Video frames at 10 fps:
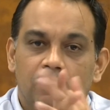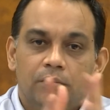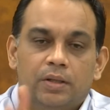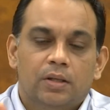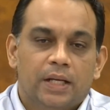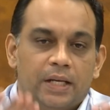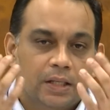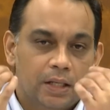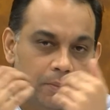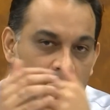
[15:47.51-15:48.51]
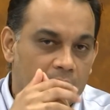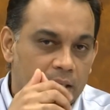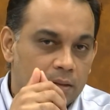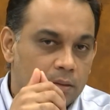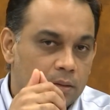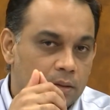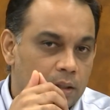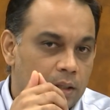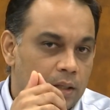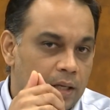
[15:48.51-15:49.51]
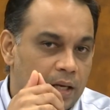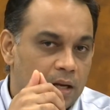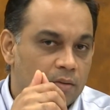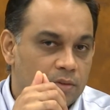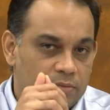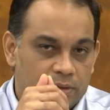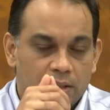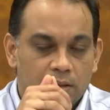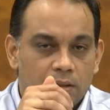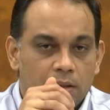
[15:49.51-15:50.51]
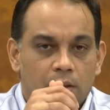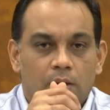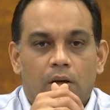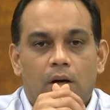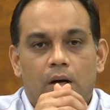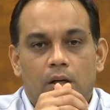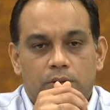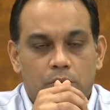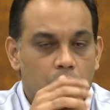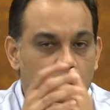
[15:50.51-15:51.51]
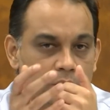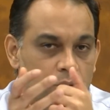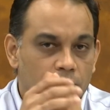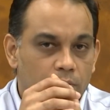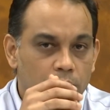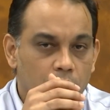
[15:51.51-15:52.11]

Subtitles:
because I can keep adding the area of the fin or so on and so forth.